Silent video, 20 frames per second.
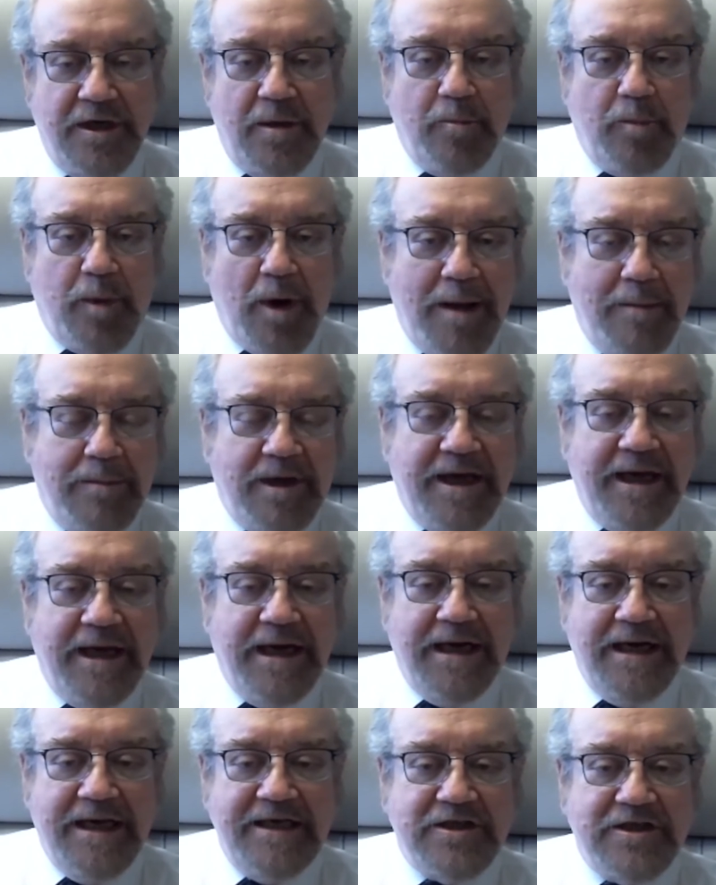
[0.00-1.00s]
Probably at
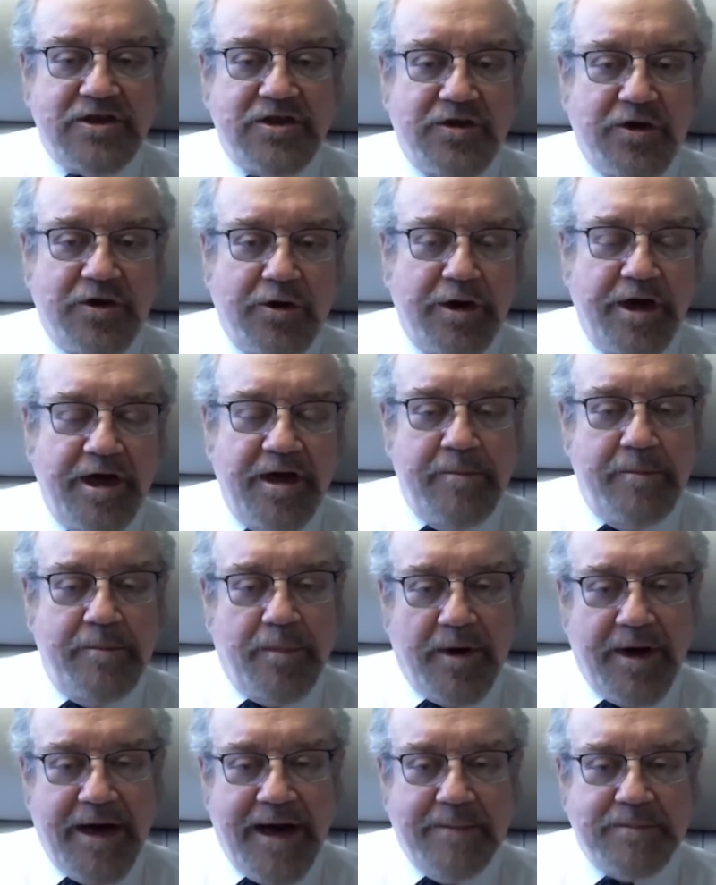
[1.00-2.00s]
least 30,
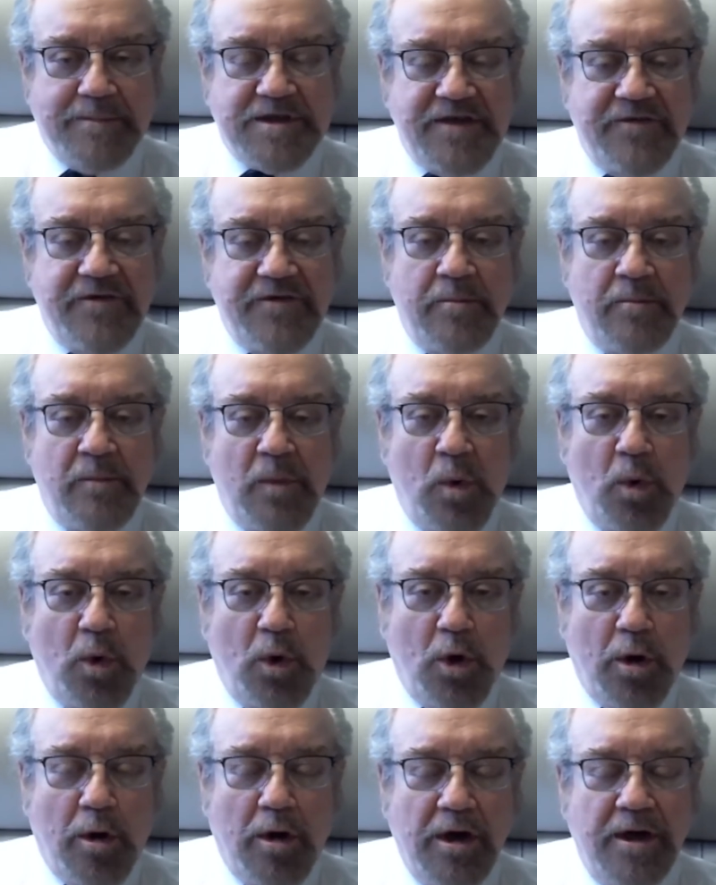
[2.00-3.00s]
perhaps even
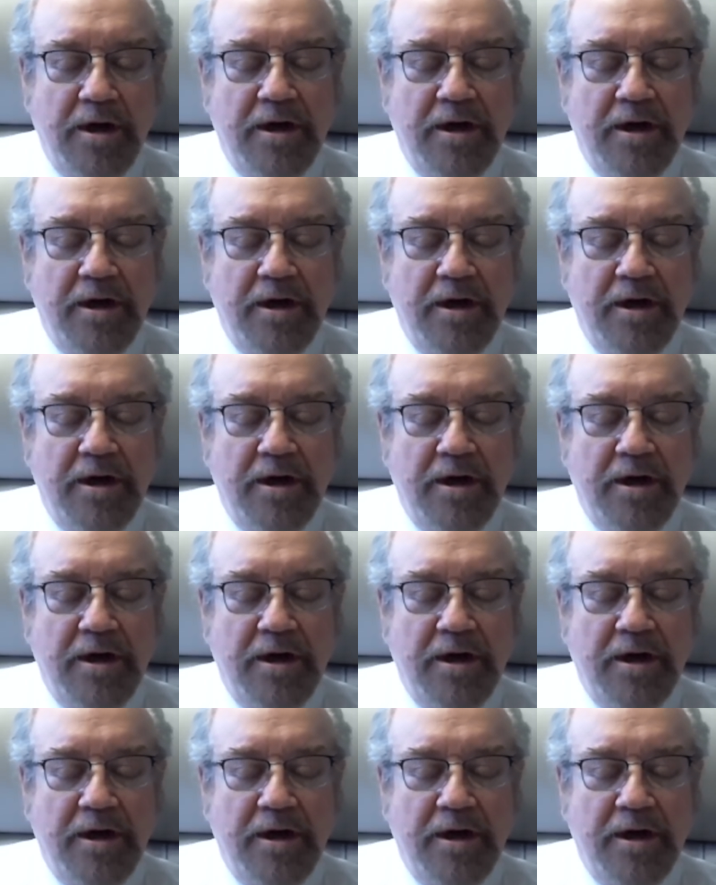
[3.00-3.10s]
more,